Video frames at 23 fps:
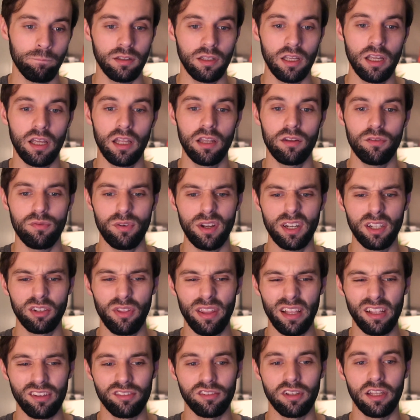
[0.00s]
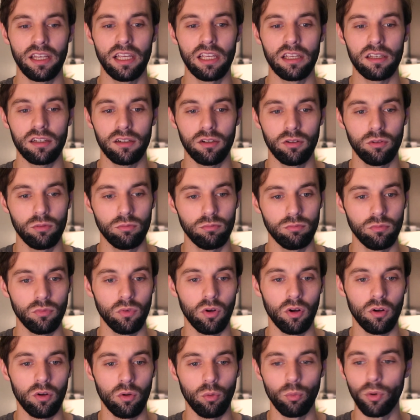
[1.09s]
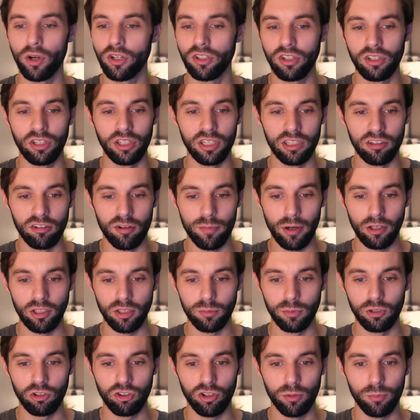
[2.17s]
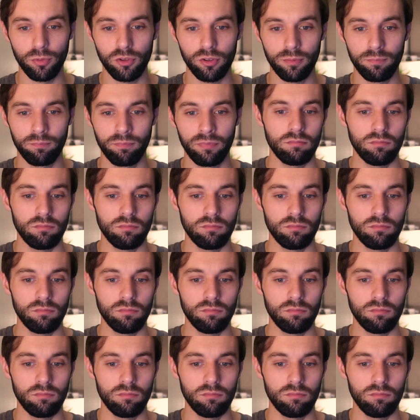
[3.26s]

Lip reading: And final things like, where did you hear about Yummy Jobs?